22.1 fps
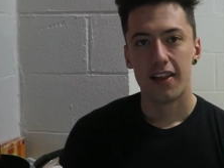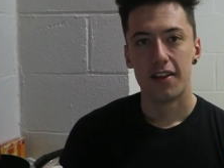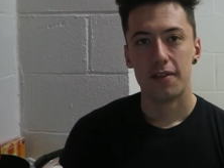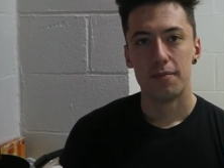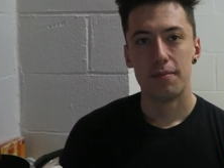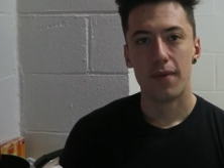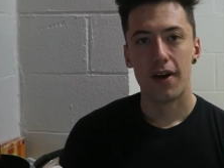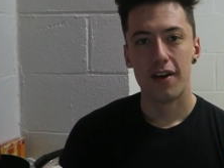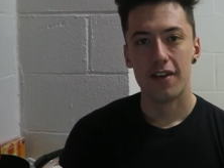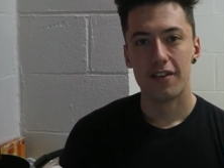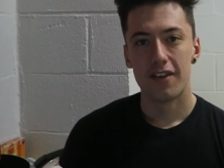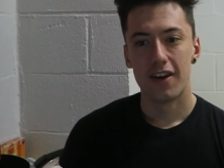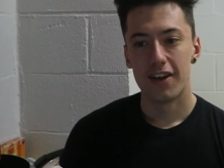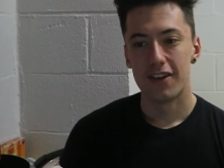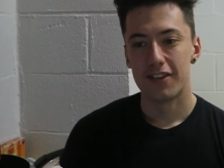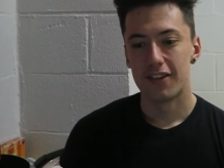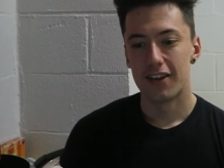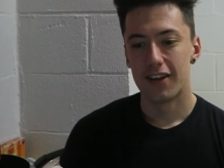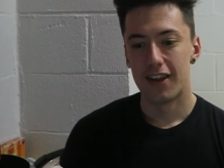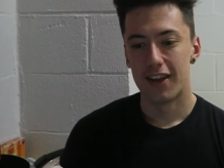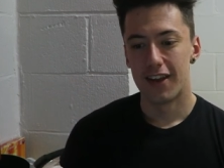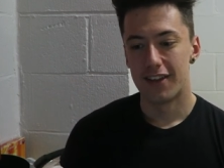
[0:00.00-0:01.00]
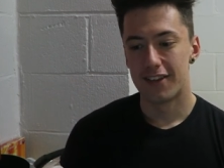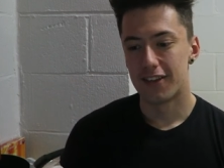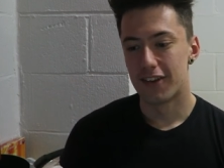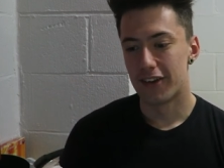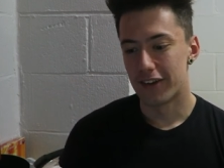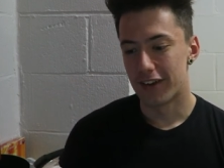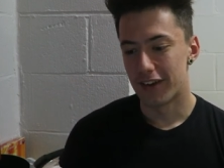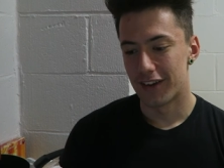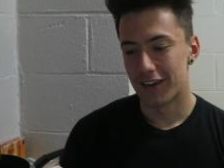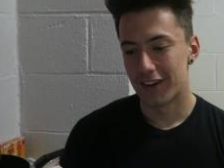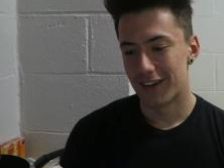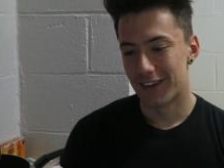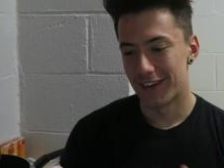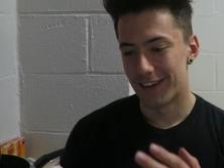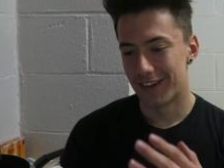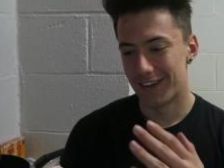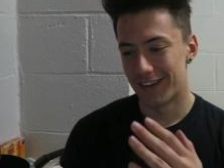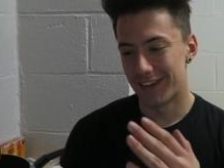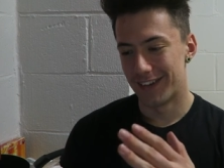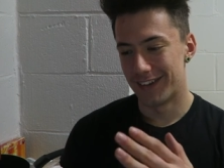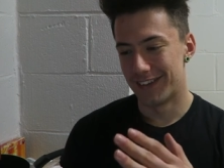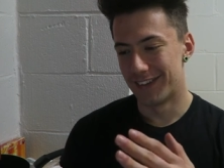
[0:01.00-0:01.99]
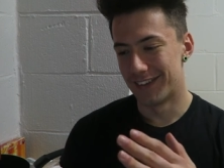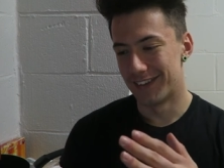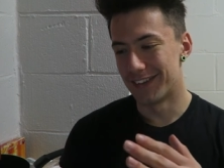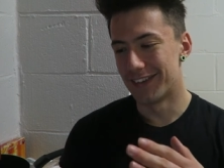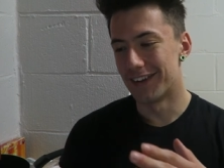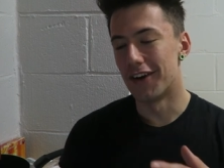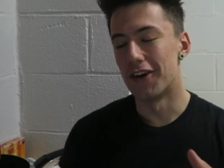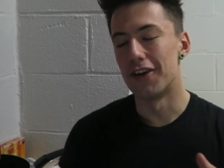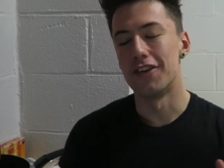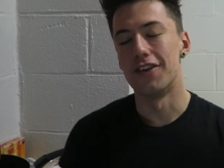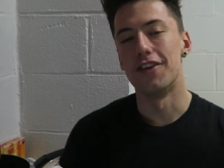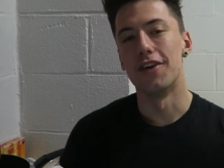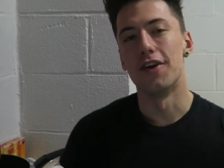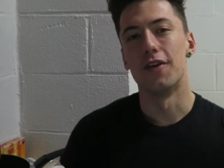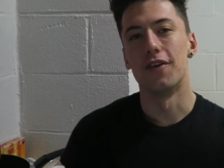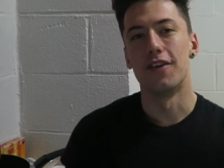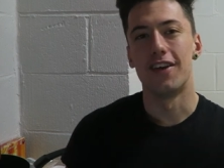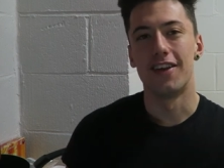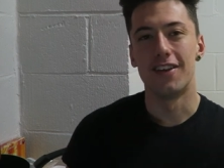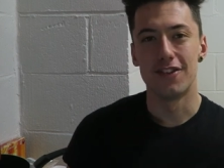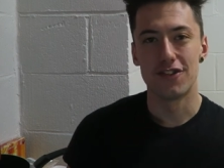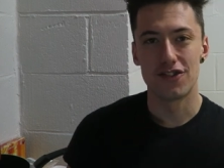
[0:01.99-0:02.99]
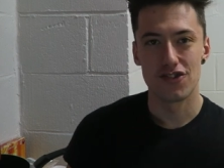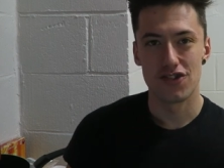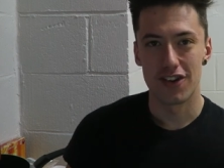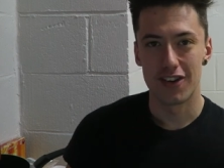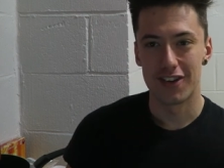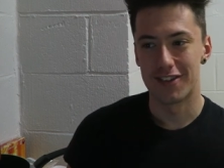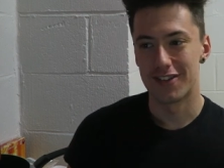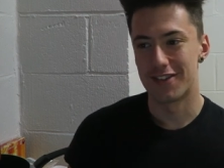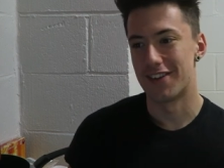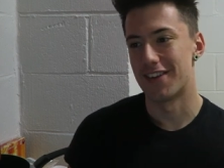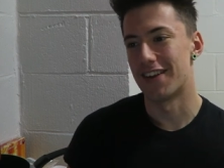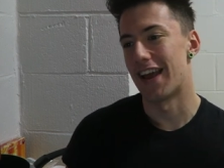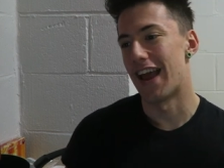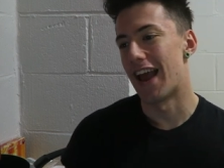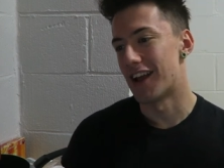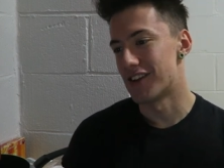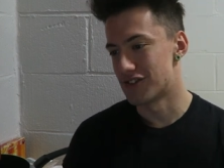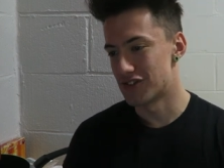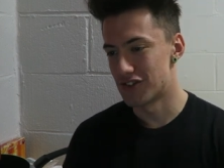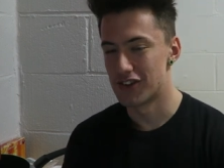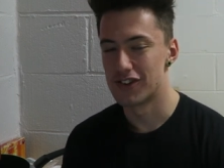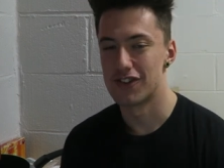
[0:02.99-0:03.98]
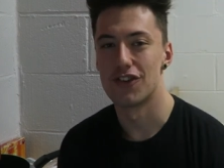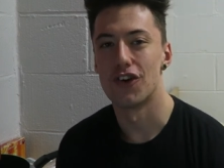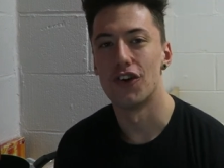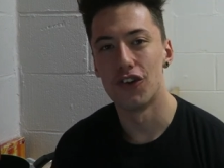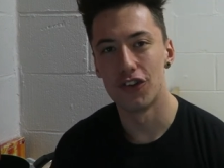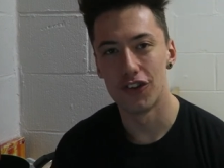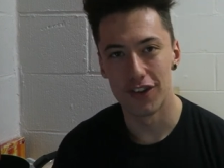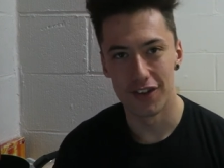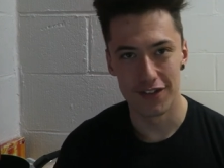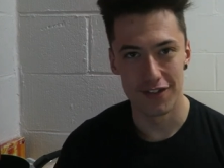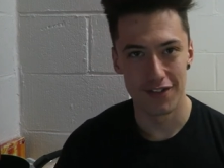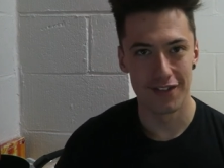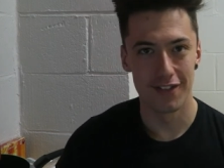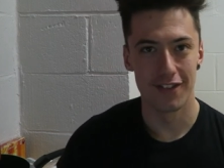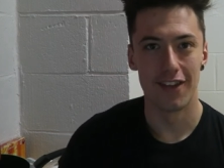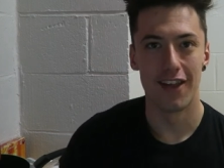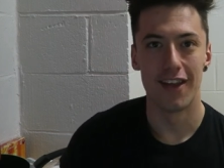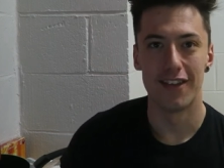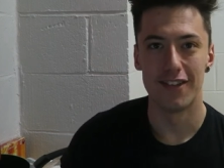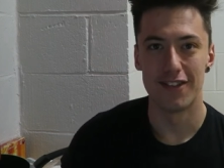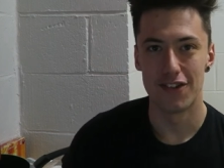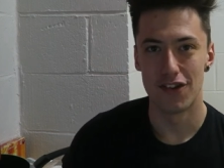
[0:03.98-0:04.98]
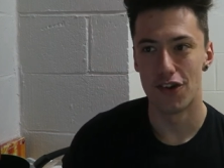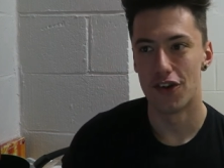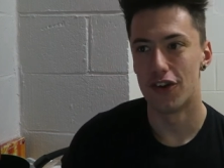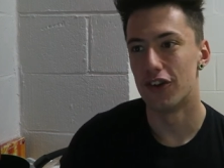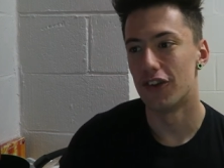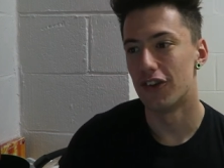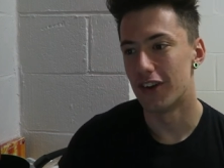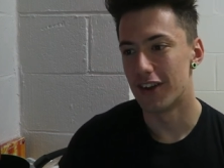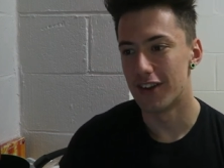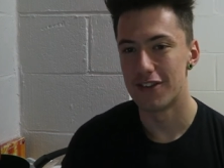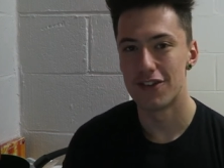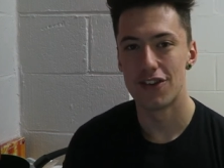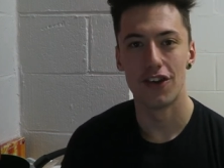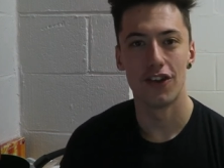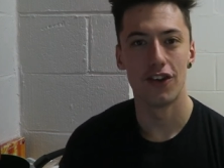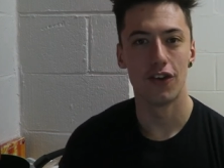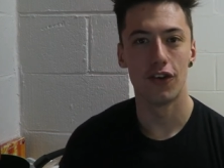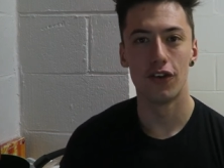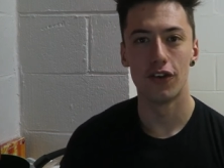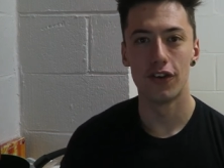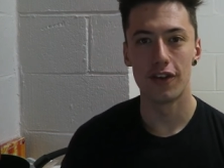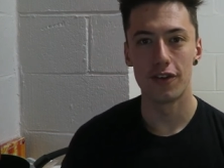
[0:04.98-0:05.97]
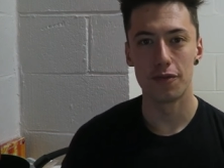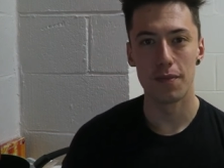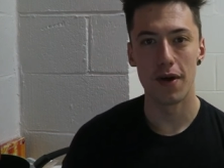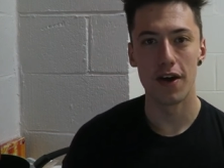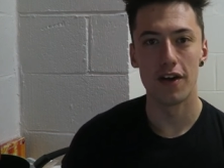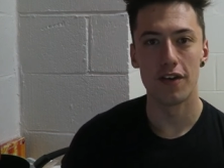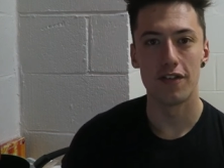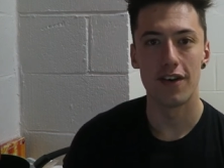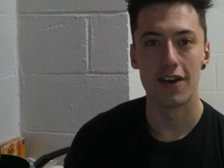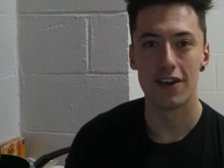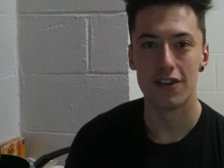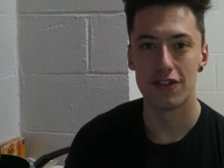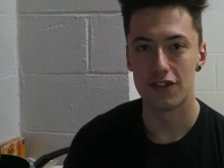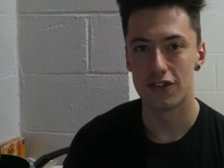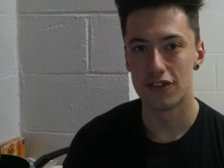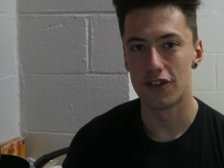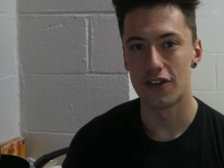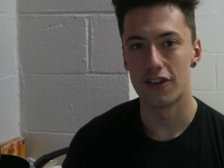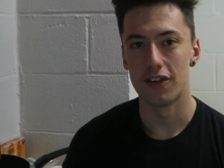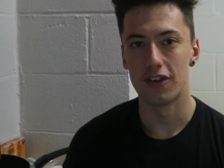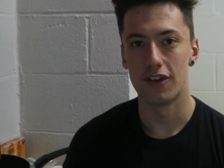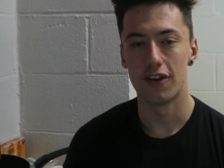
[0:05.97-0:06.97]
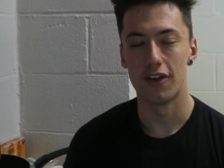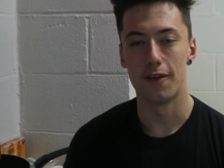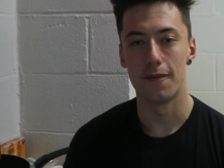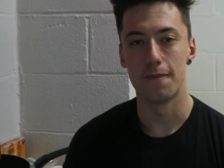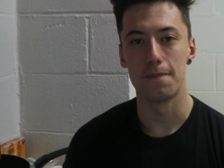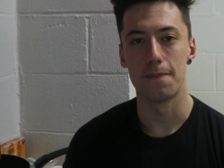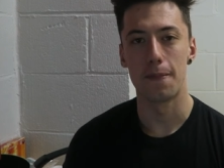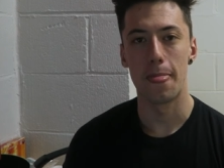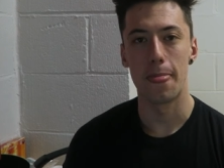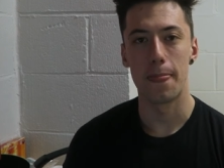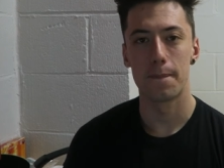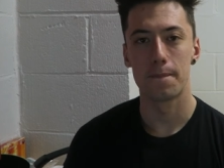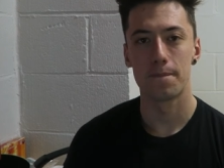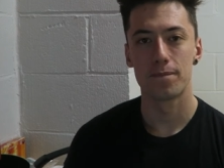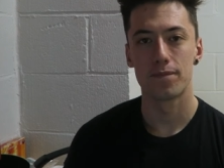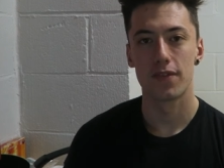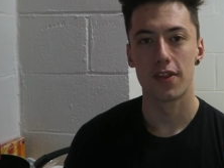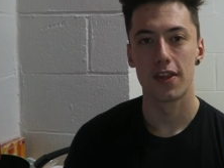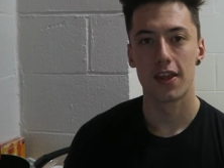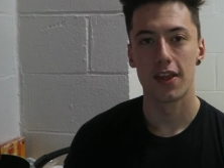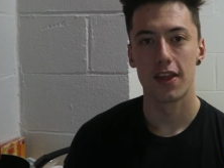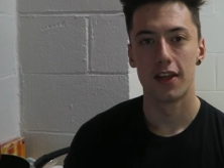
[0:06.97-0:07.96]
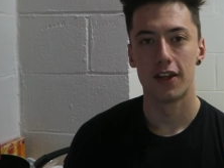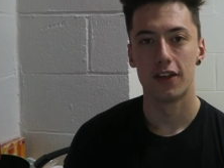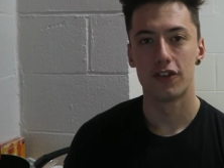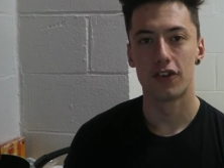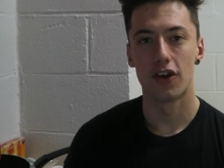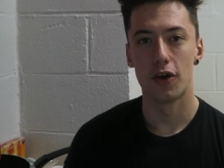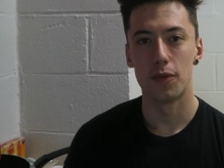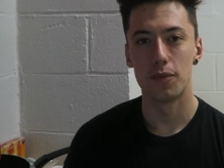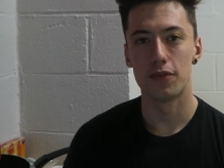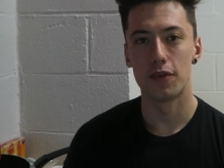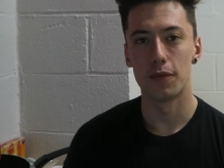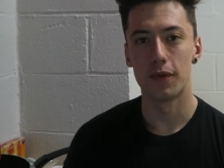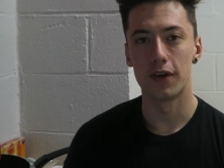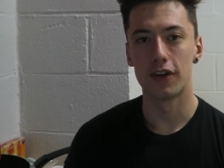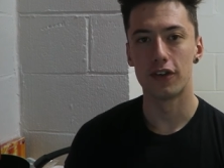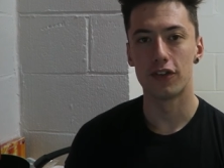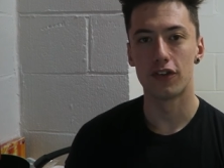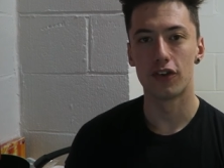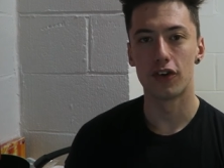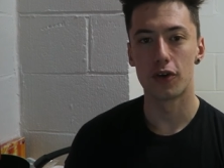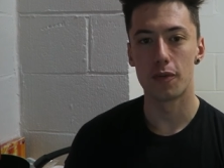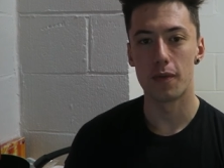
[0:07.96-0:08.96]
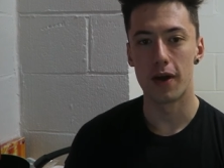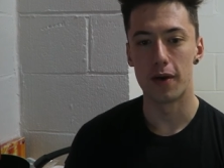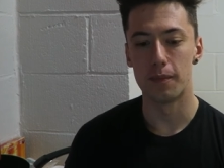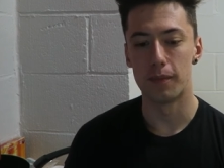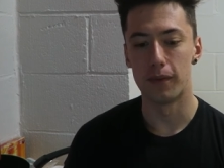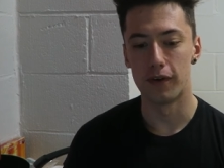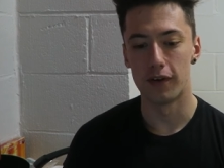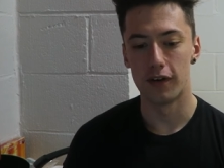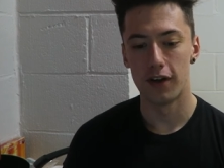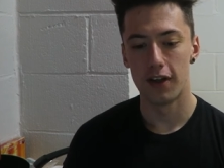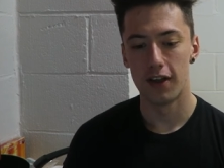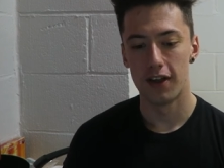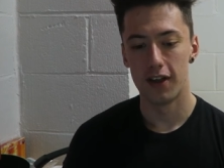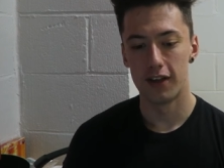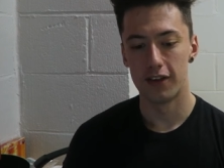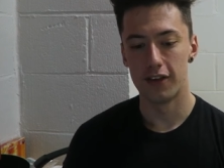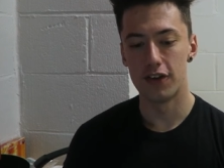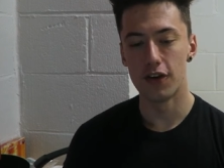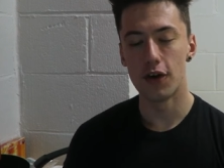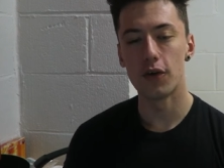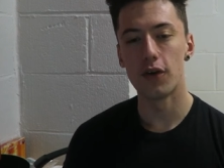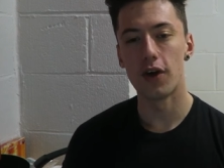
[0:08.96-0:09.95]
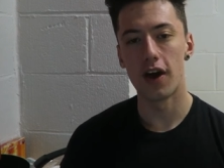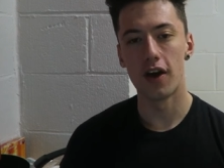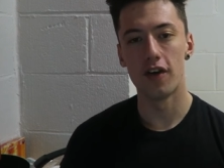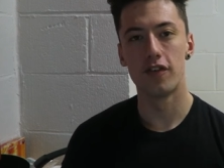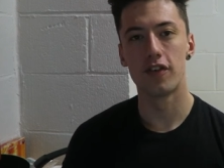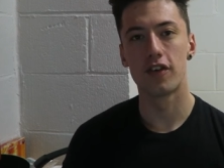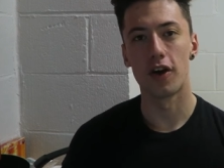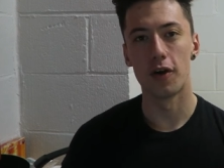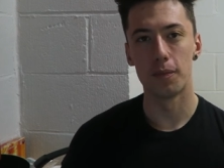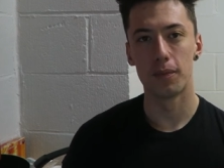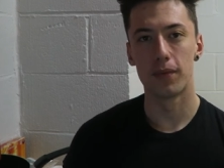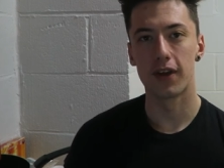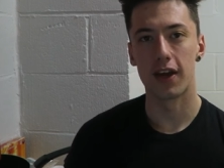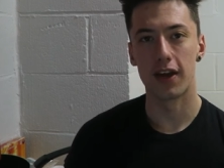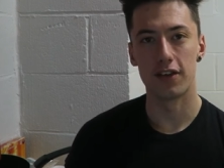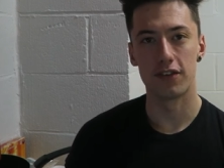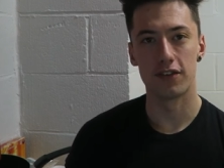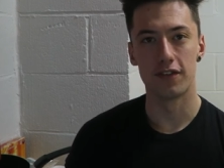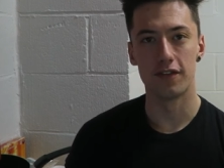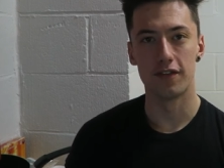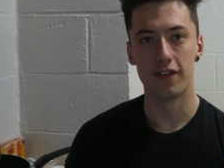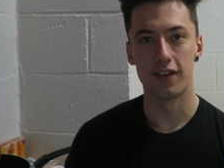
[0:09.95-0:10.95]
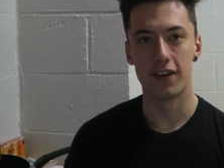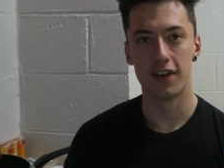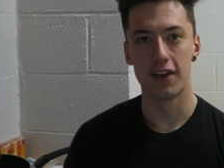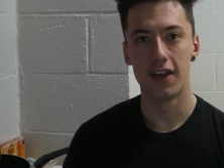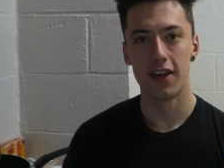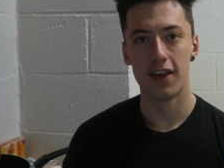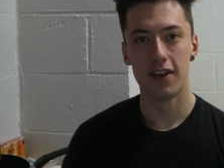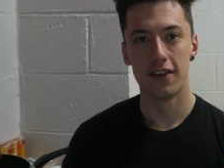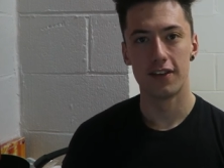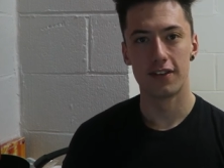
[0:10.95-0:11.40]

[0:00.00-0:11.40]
Motivation, it's like, oh, you know, intrinsic, X strings, all these internal, internal, all these motivation um, types that we can talk about, but you don't want to overcomplicate something.